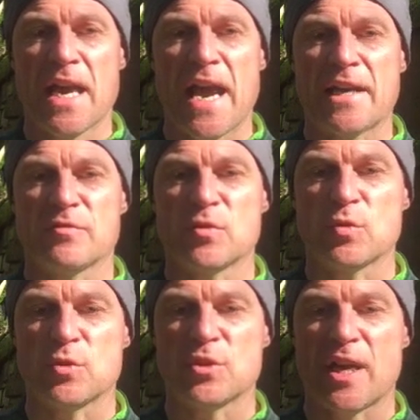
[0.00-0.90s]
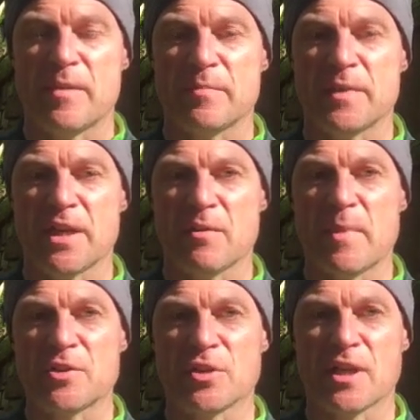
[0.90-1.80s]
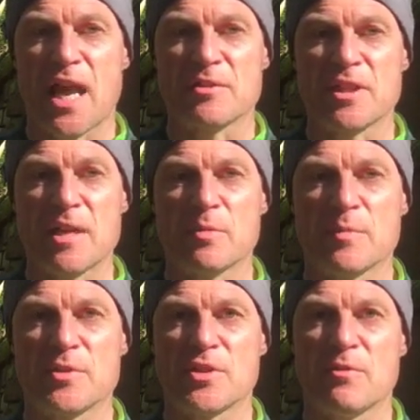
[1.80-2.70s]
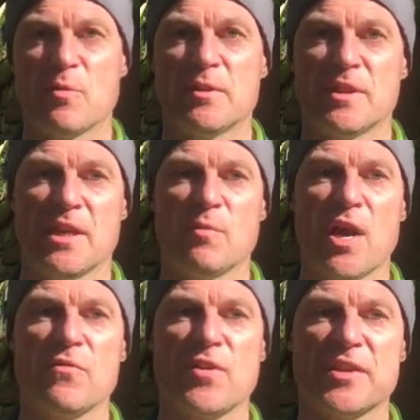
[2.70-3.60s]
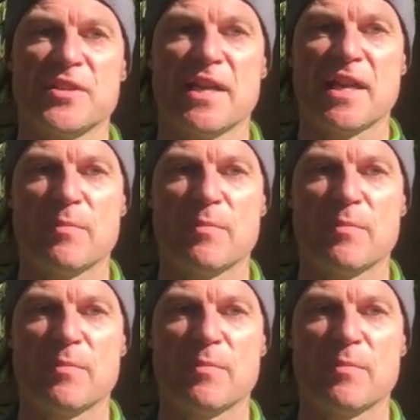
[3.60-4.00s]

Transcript: And of course, I mentioned cloud enablement. So we overextend